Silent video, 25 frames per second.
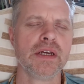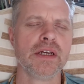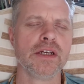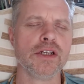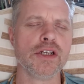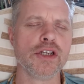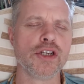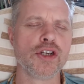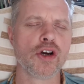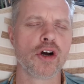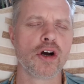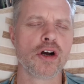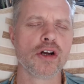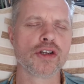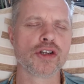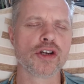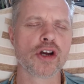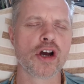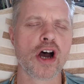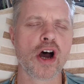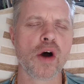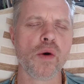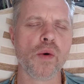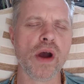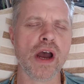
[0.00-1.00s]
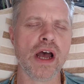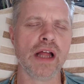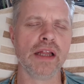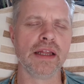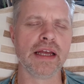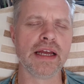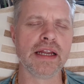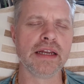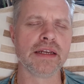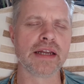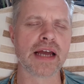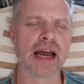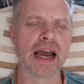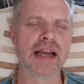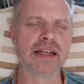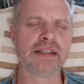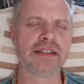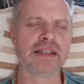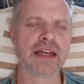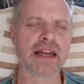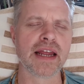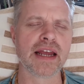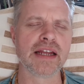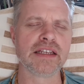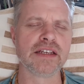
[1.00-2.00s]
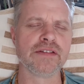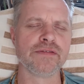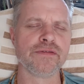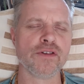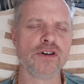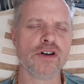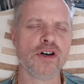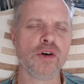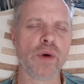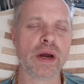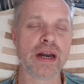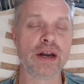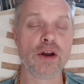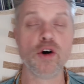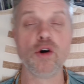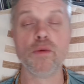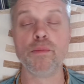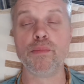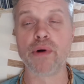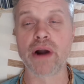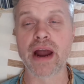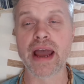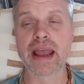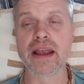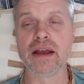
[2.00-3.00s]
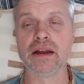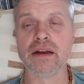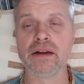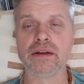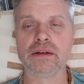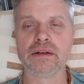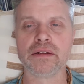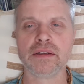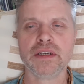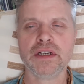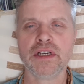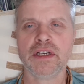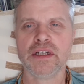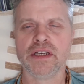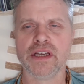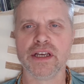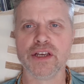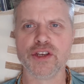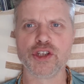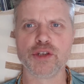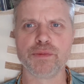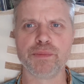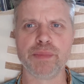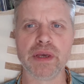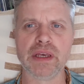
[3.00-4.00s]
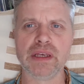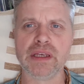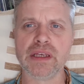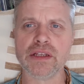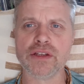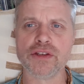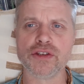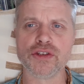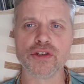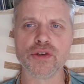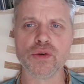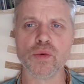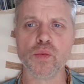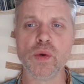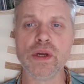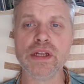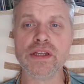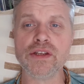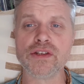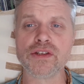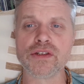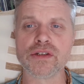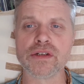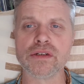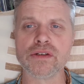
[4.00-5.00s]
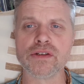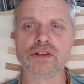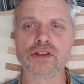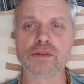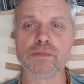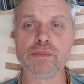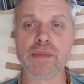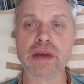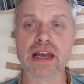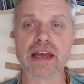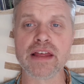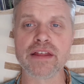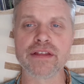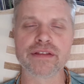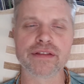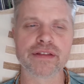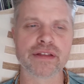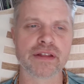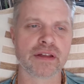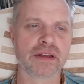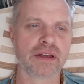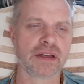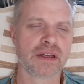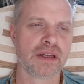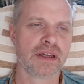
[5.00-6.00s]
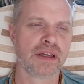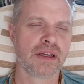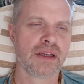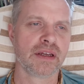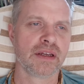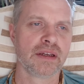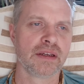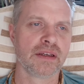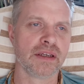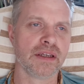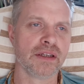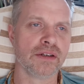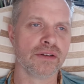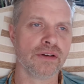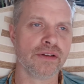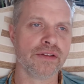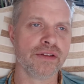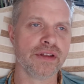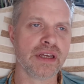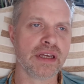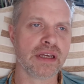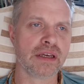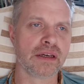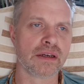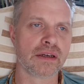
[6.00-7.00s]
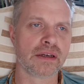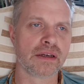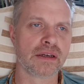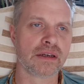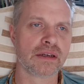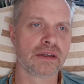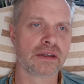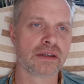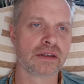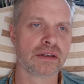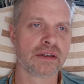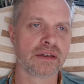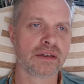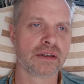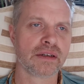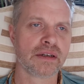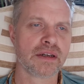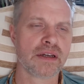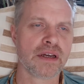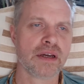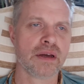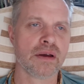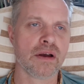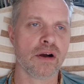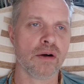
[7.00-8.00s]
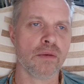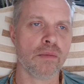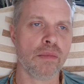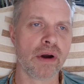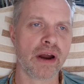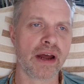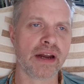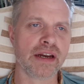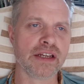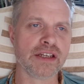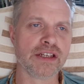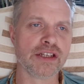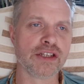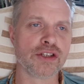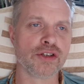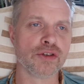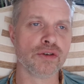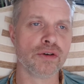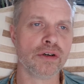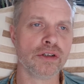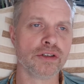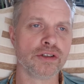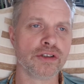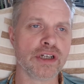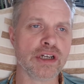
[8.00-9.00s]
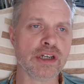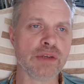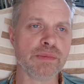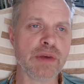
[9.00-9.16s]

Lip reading: George Orwell in 1984, when O'Brien is speaking to Winston Smith. You know, the O'Brien is a torturer.